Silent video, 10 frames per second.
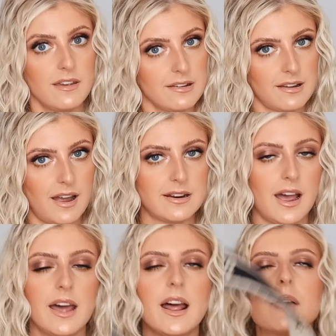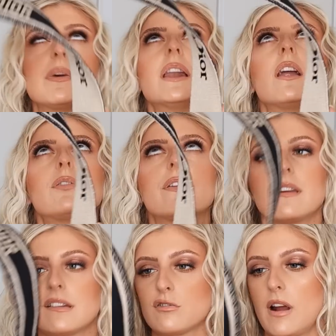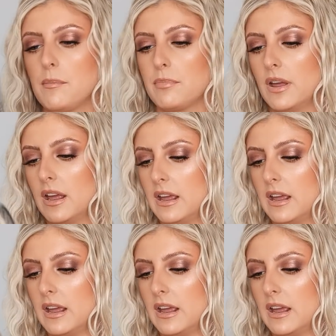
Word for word: this side. And I'm in love with this strap.